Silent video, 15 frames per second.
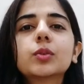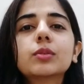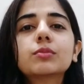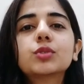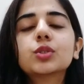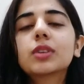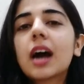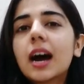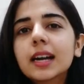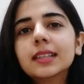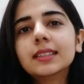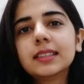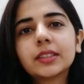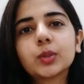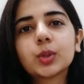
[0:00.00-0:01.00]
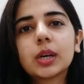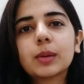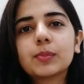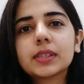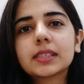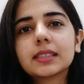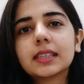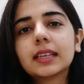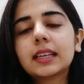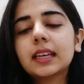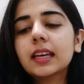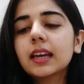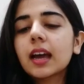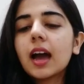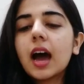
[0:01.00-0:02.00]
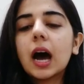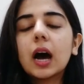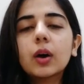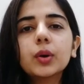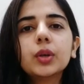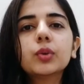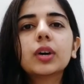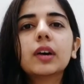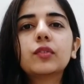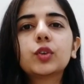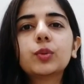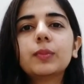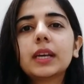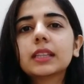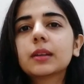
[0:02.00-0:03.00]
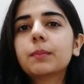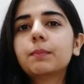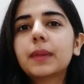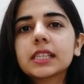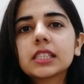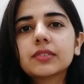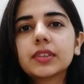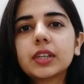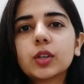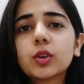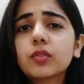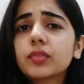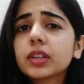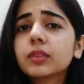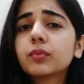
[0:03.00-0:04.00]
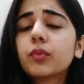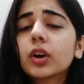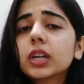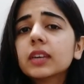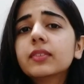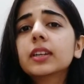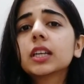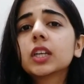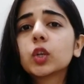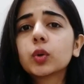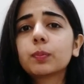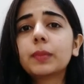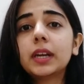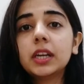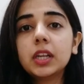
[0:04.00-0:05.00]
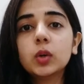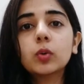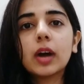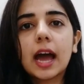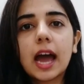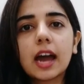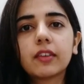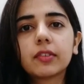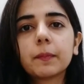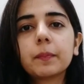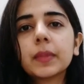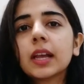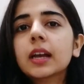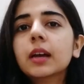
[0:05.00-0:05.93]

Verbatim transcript: So jugaad seekhte ho aap isse ki how you have to make the best video with whatever equipment you have.